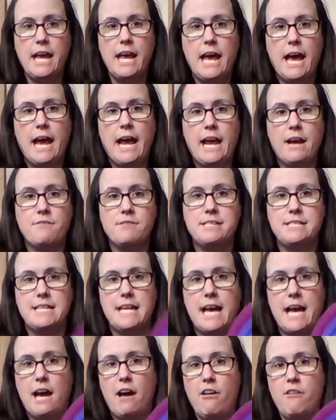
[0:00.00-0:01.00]
I have a
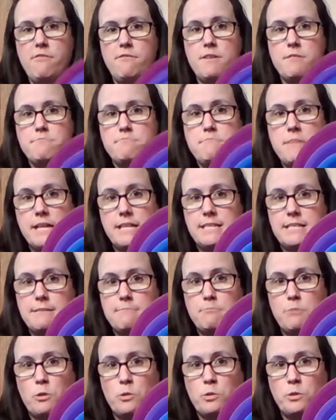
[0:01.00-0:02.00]
set of
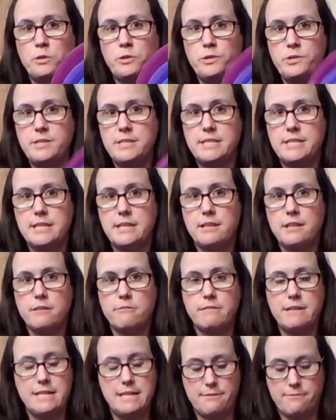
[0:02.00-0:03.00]
mixing bowls,
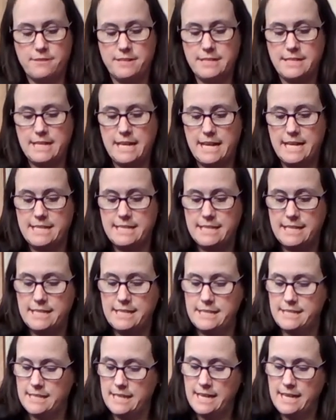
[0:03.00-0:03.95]
3 different sizes,